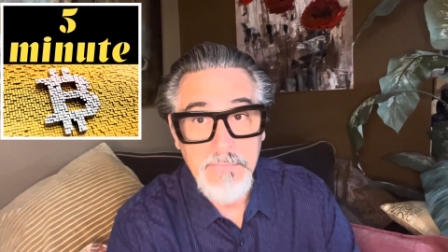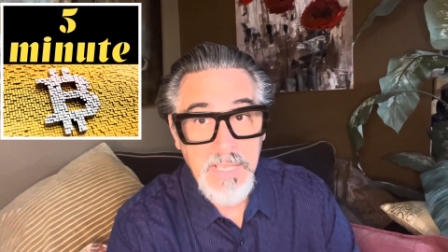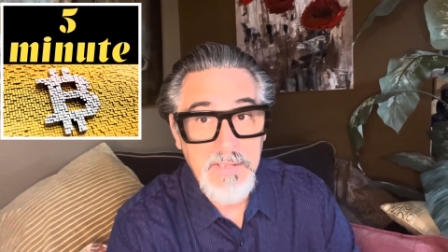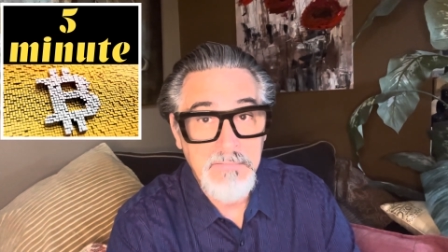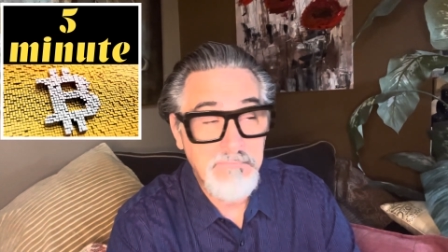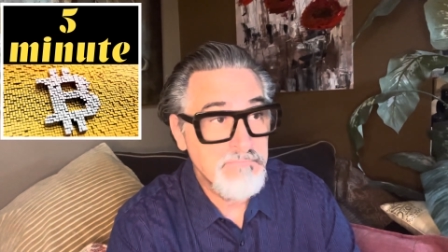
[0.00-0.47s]

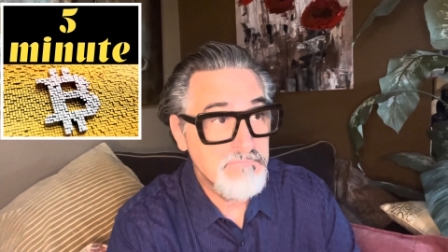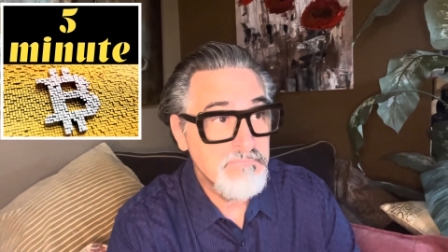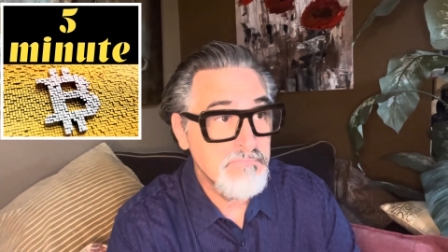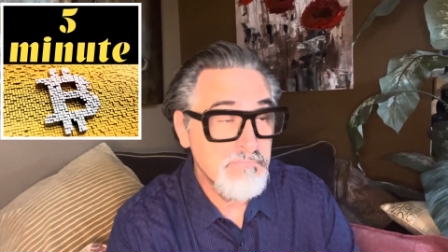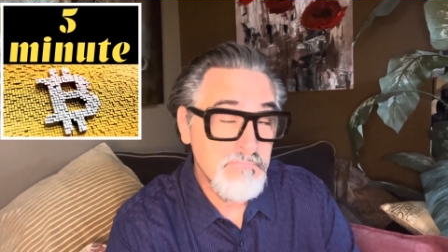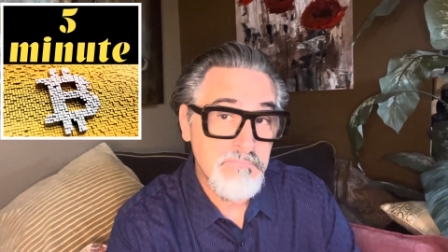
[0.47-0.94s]
And
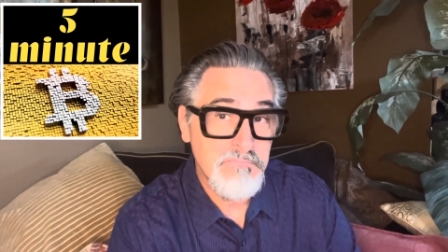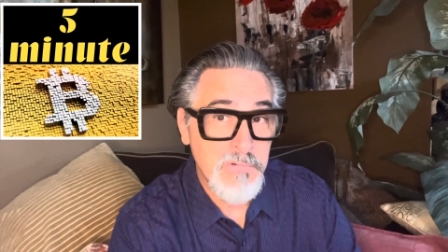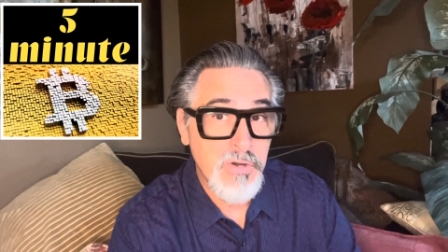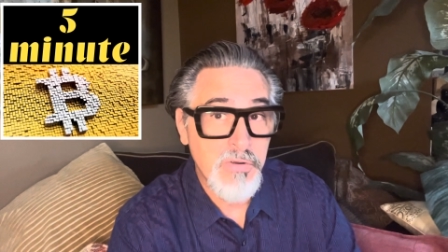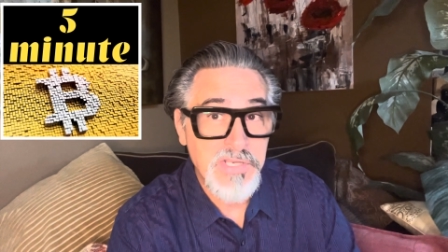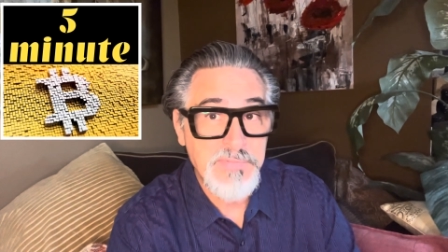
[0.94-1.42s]

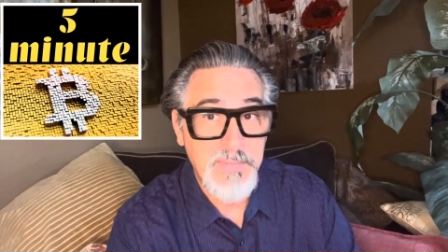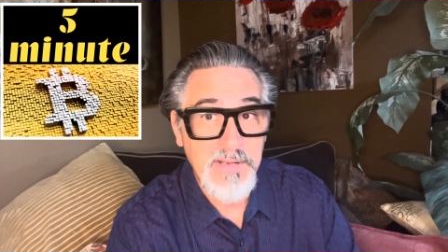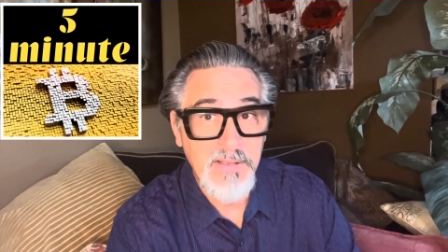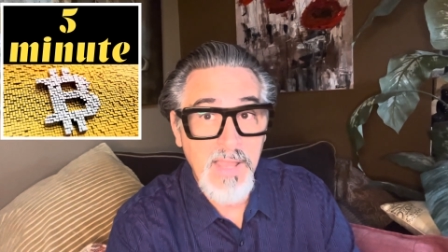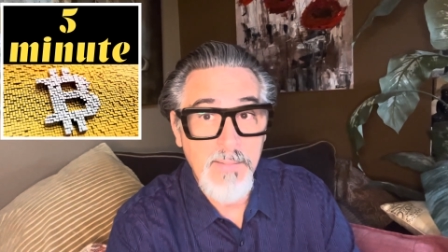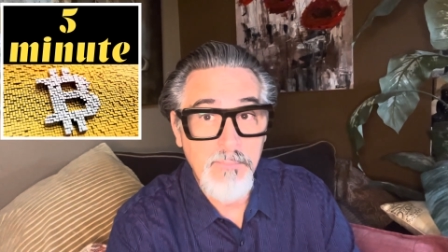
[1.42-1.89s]
you're going to spend
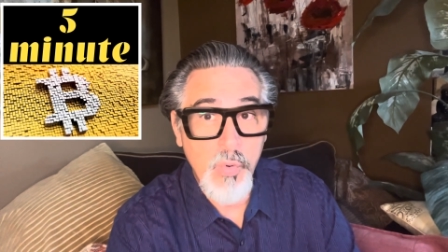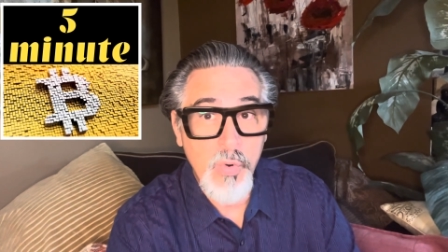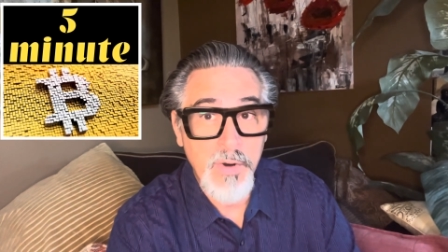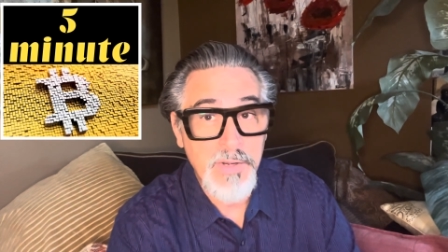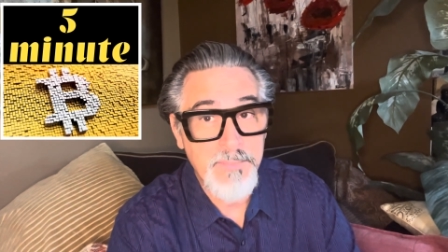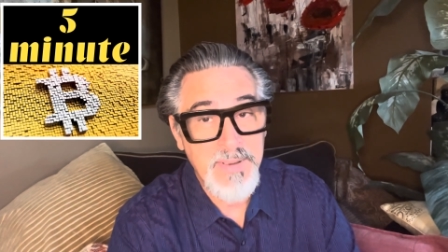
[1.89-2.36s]
a lot
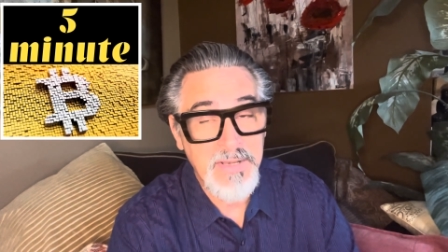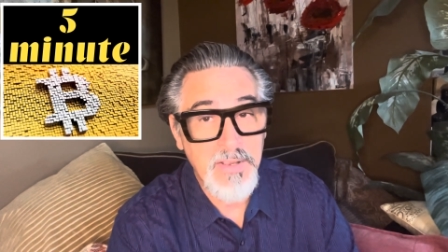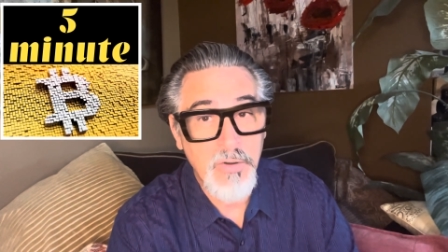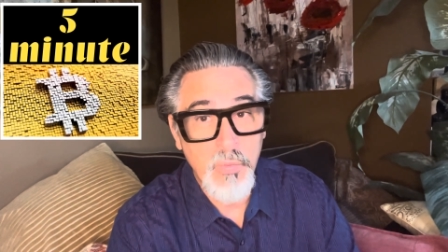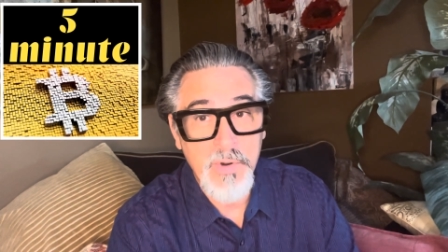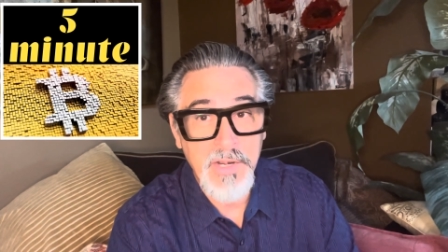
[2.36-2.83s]
more,
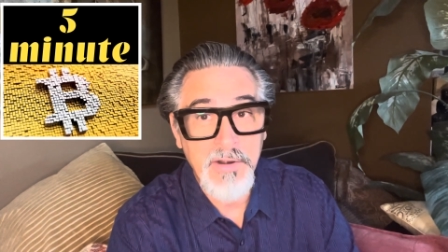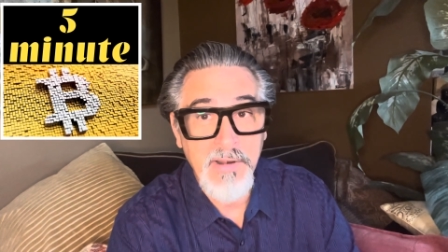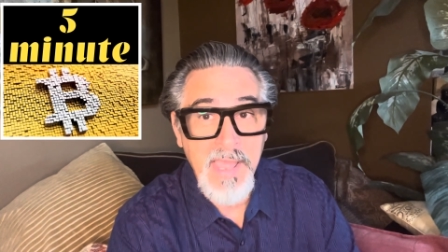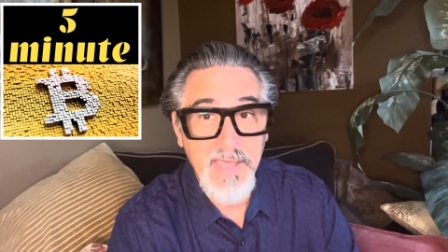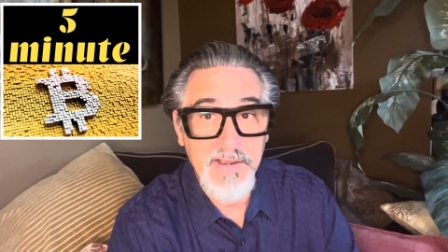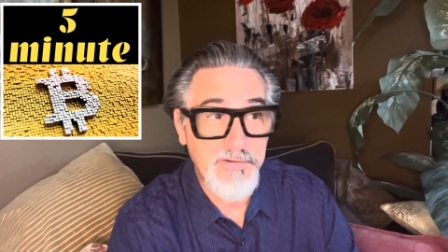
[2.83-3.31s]
depending on where you're
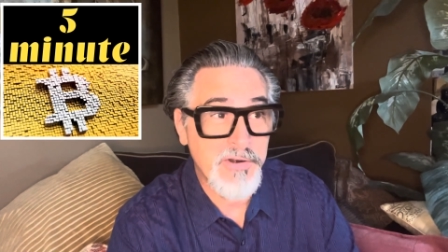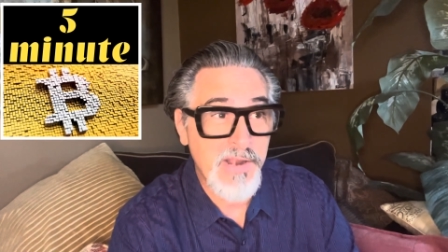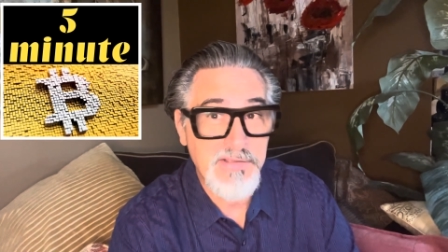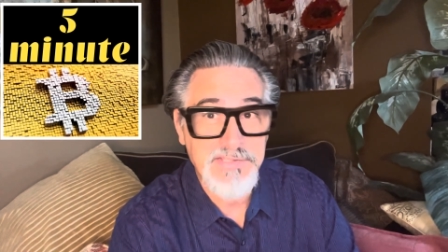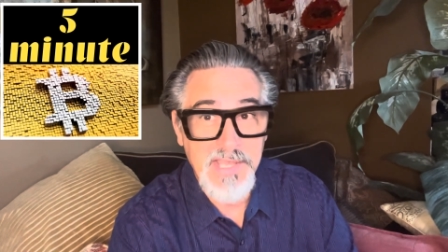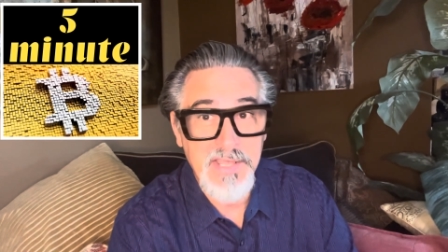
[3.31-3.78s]
at. If you're
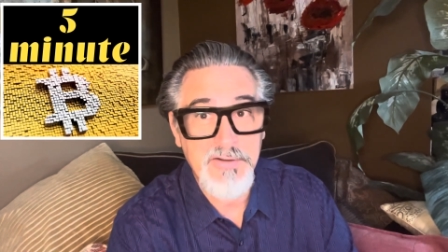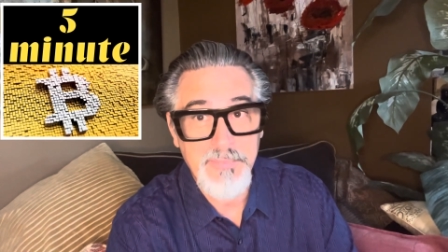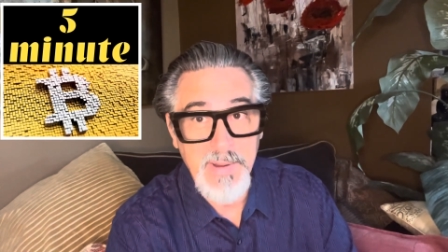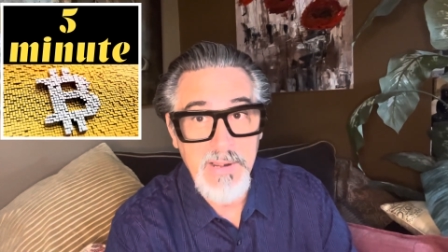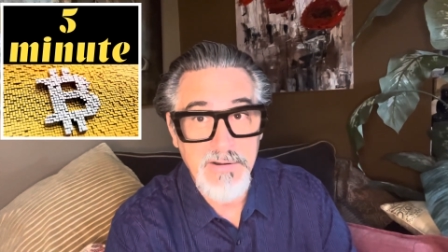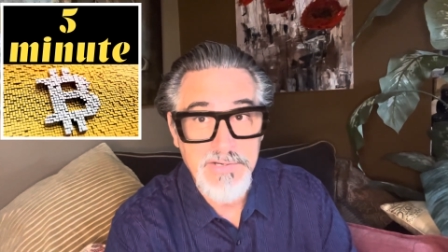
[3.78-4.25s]
outside of
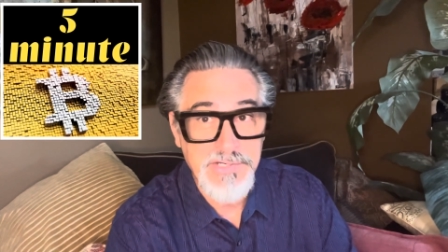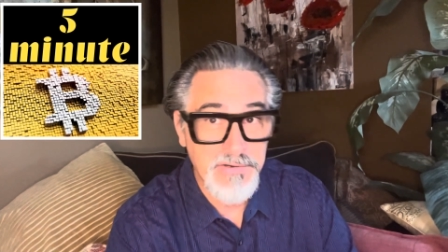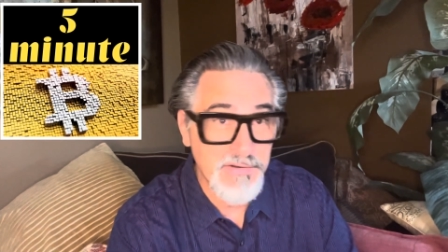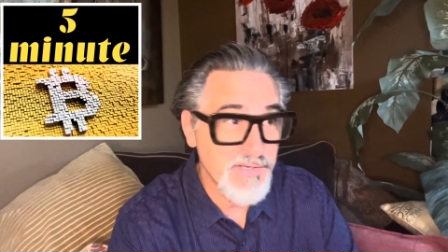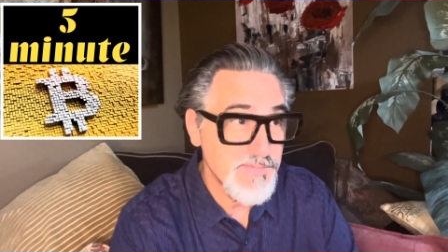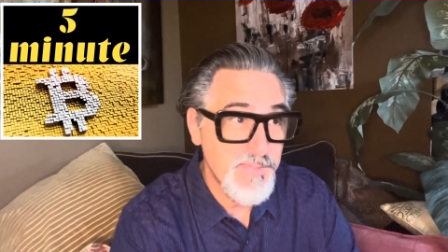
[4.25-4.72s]
Paris, you're
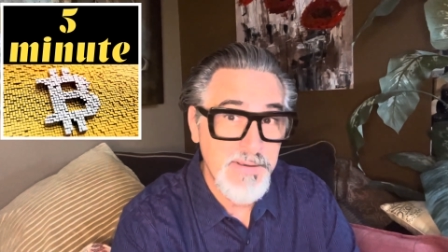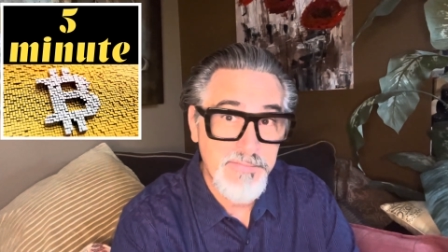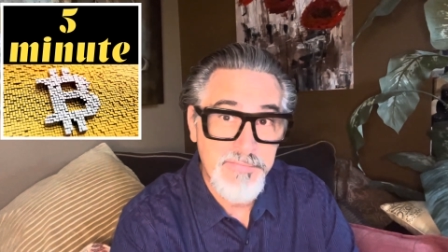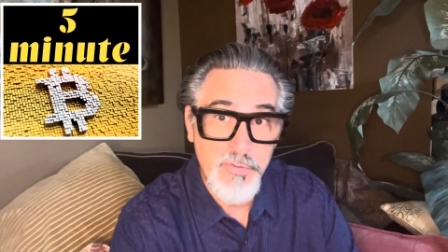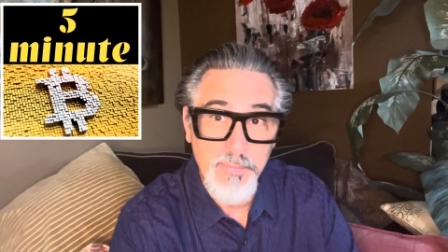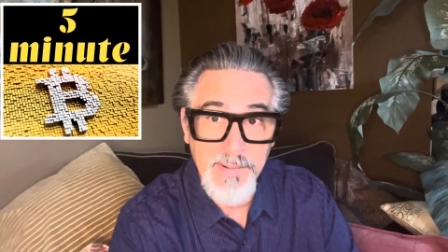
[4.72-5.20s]
going to spend a
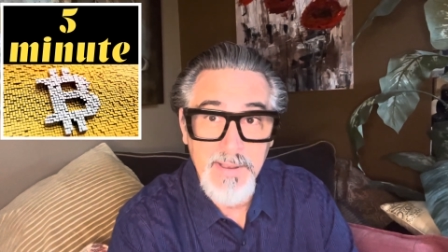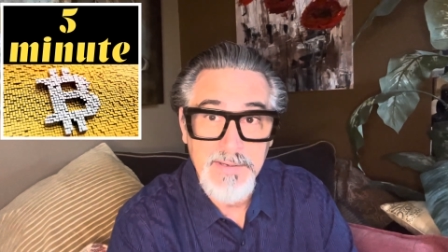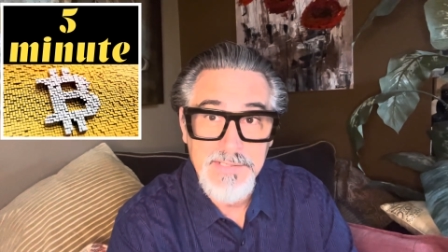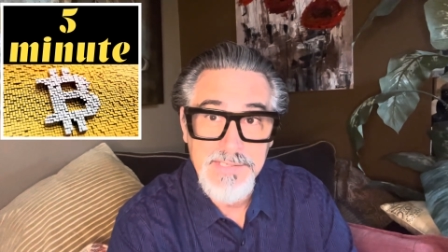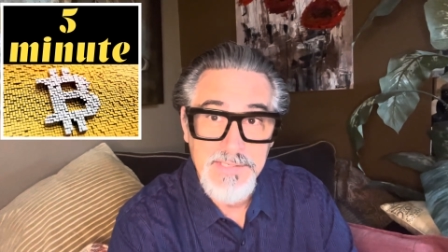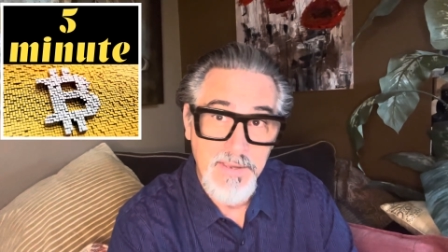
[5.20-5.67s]
few
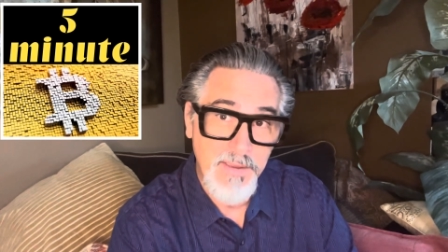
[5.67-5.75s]
bucks.